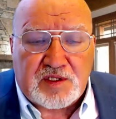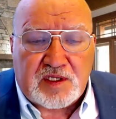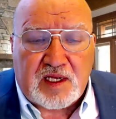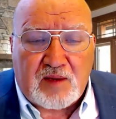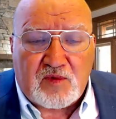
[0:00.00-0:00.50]
the
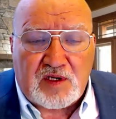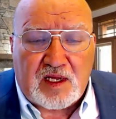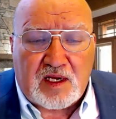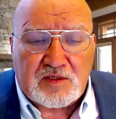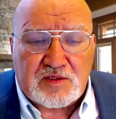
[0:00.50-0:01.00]
camera
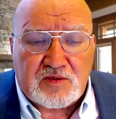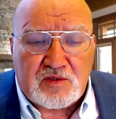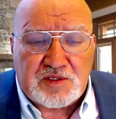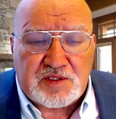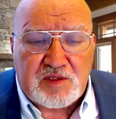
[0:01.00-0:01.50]
now so you'll
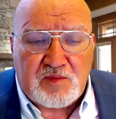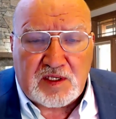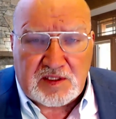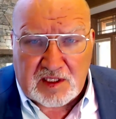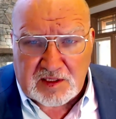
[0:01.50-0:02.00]
see my
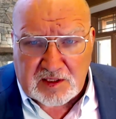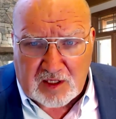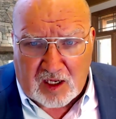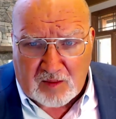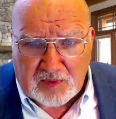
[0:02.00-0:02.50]

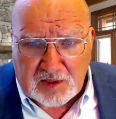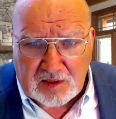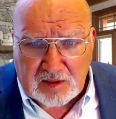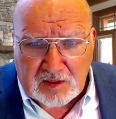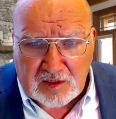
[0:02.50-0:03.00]
desktop,
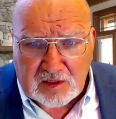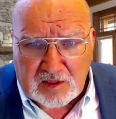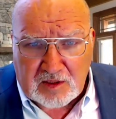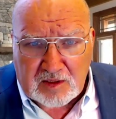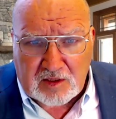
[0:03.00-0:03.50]

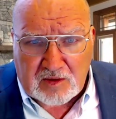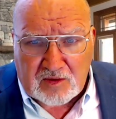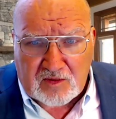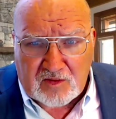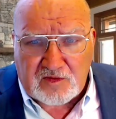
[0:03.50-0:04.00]

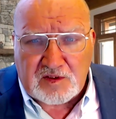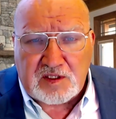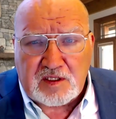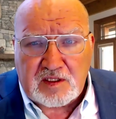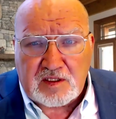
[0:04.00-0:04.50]
hopefully.